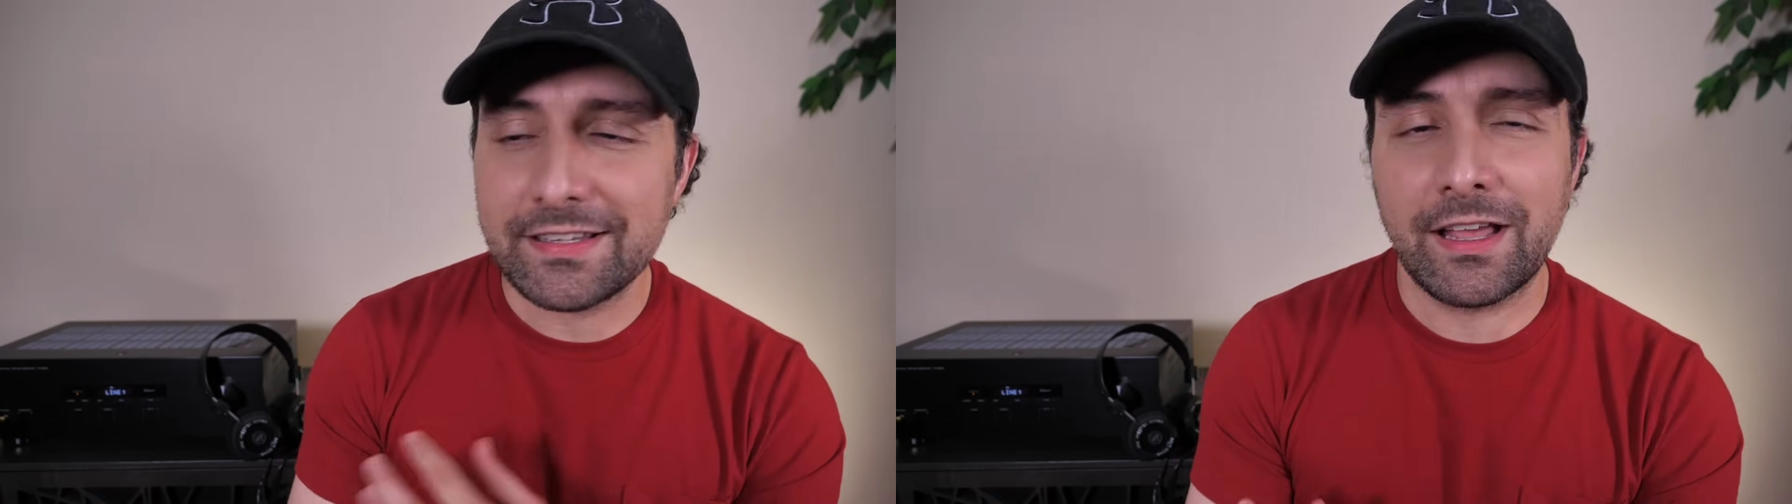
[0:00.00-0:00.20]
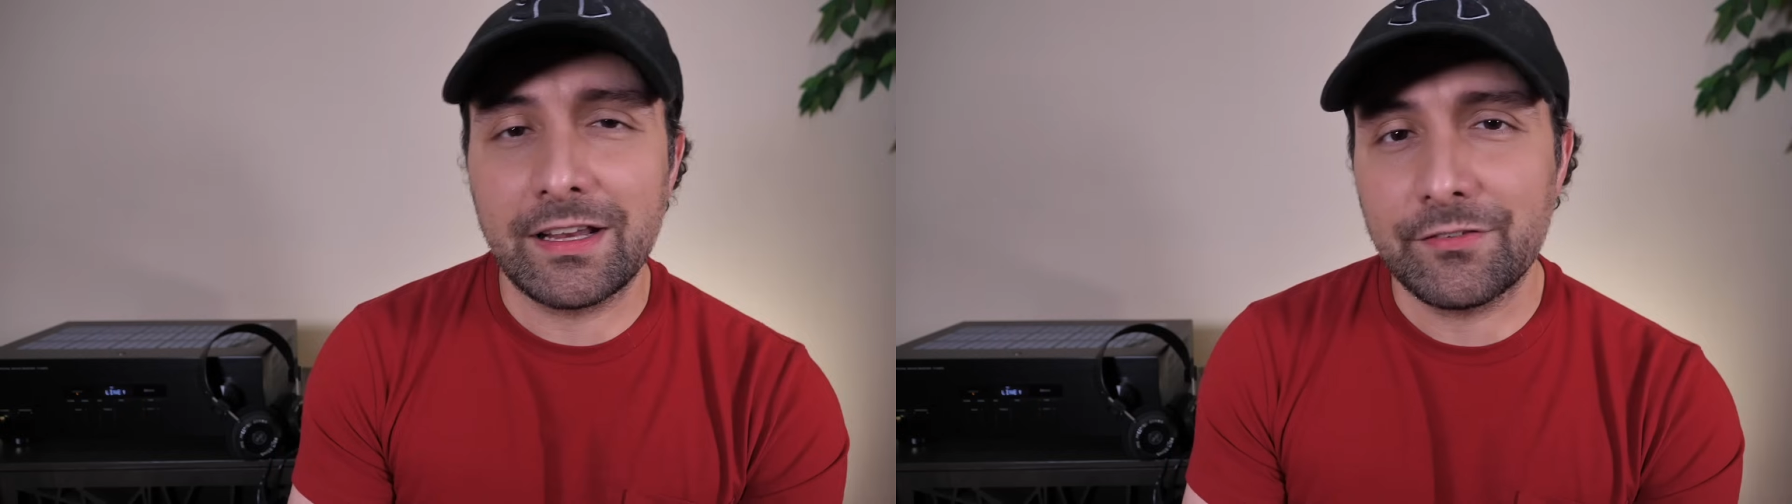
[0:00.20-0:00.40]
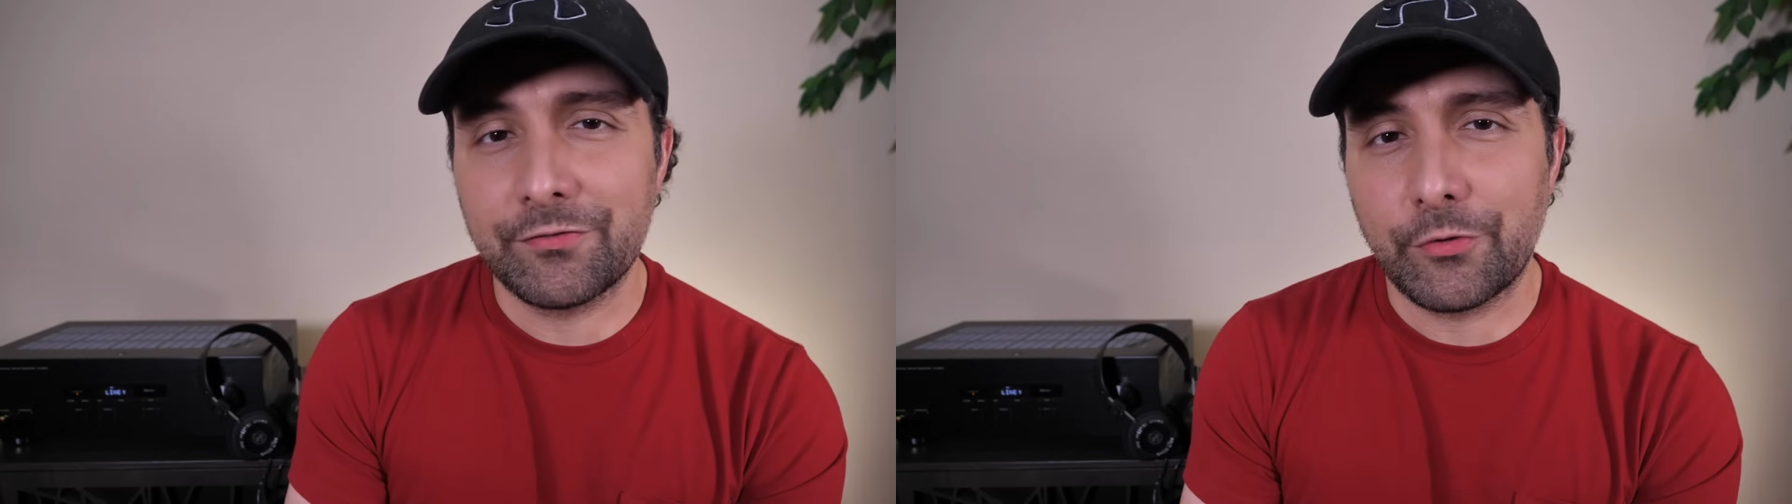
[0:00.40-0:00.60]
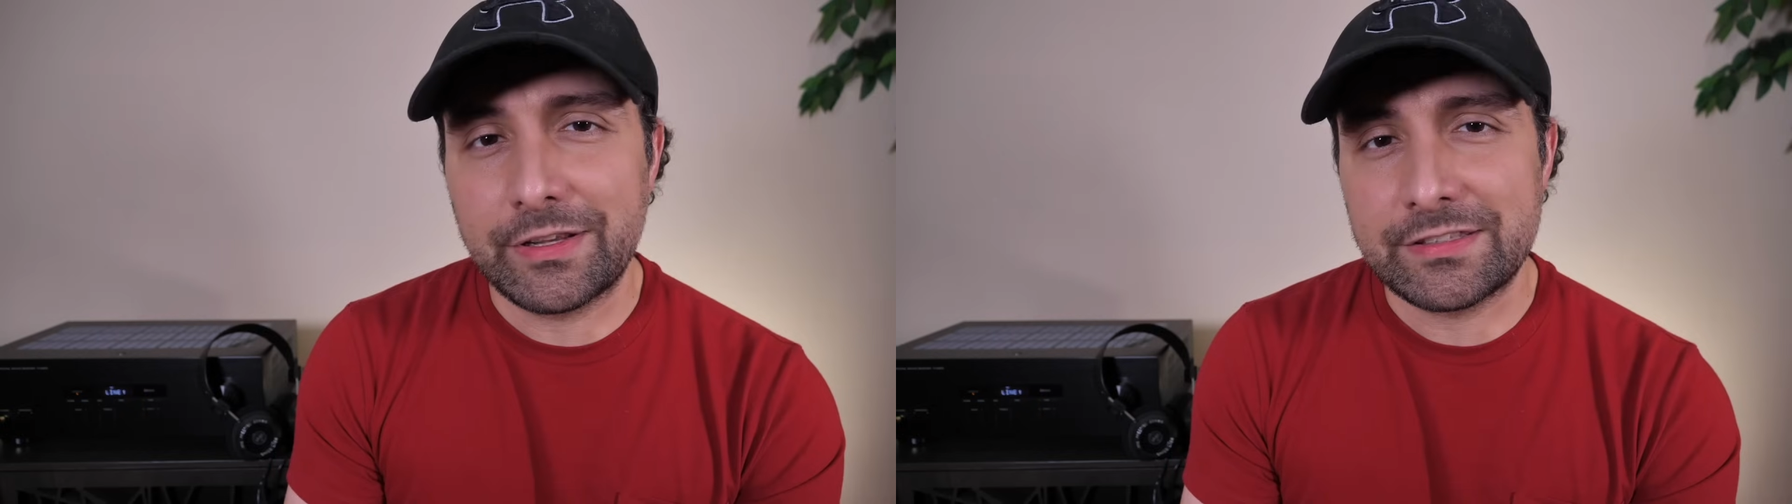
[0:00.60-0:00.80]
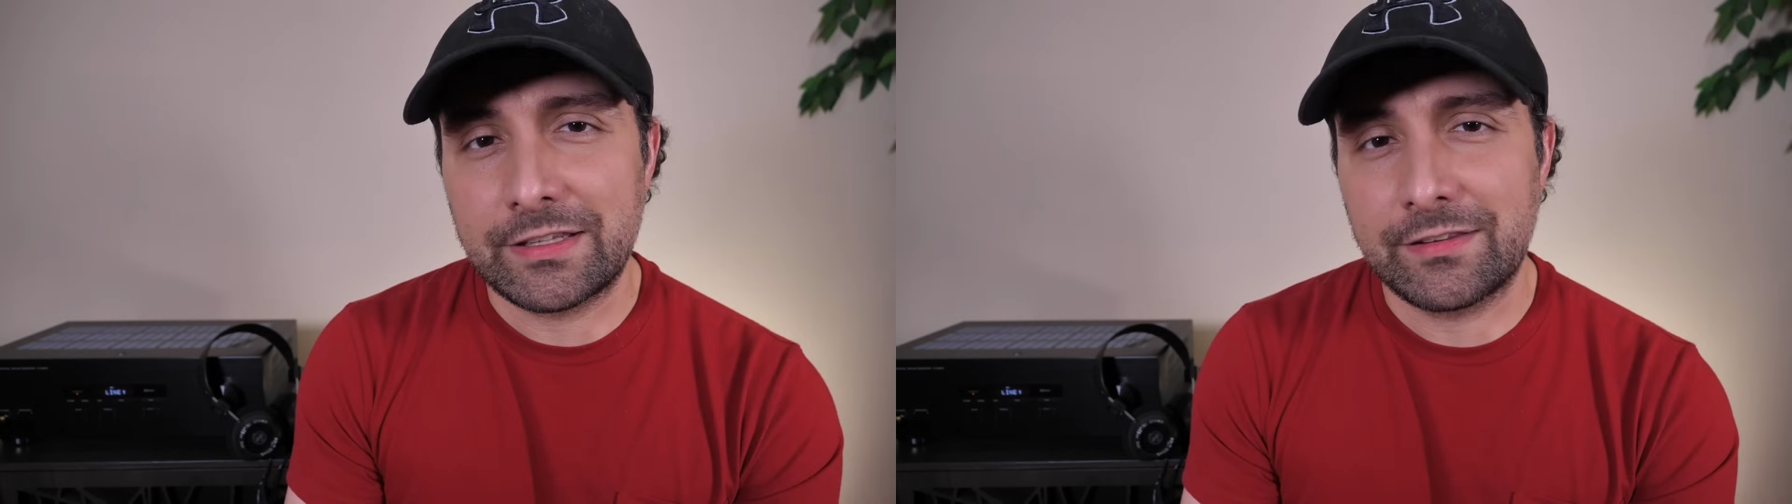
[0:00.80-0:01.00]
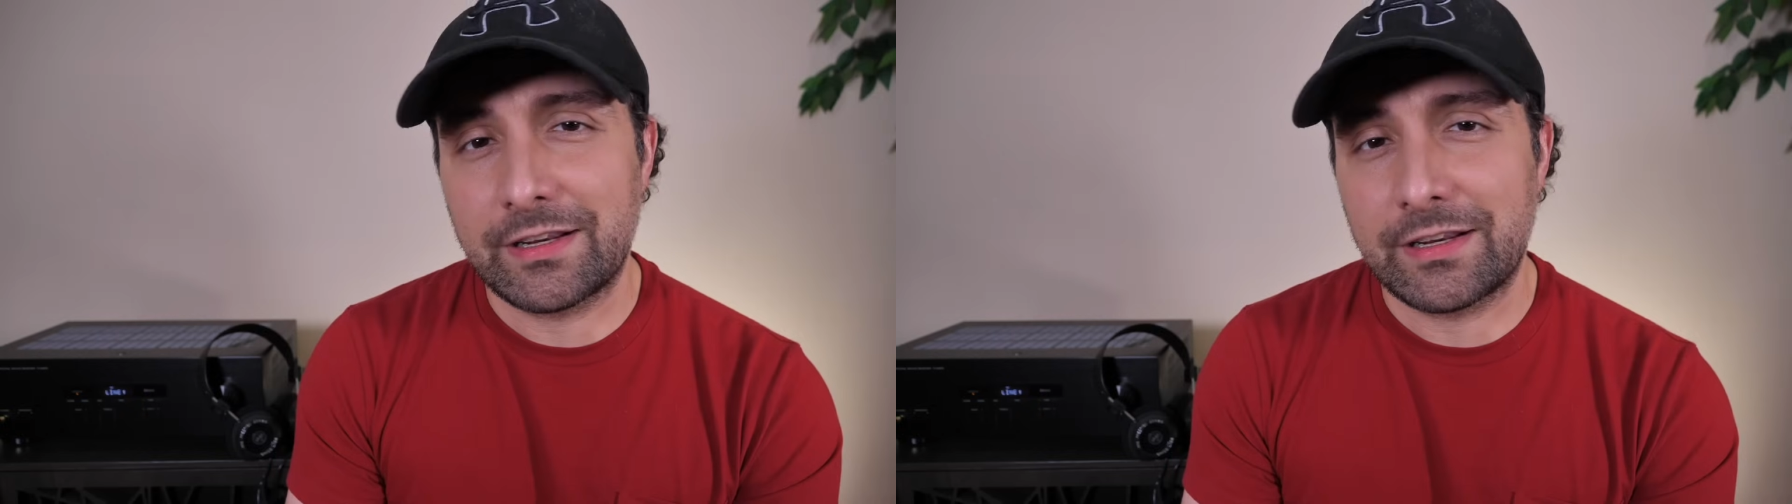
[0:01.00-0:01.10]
the kind of voicing